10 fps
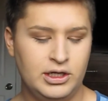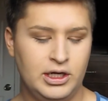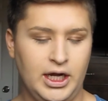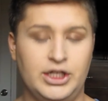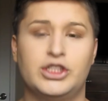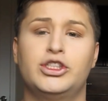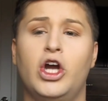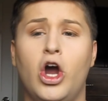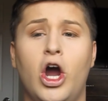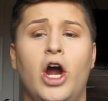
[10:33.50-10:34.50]
and just
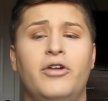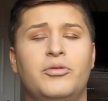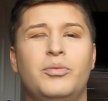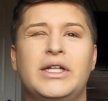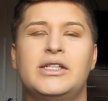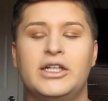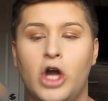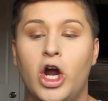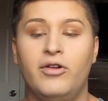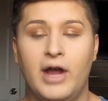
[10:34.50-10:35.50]
basically
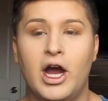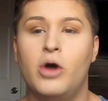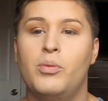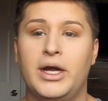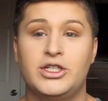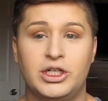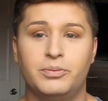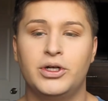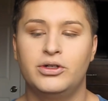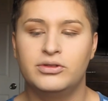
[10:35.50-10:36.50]
carve out my
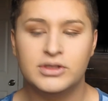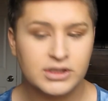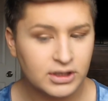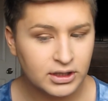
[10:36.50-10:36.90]
cheekbones.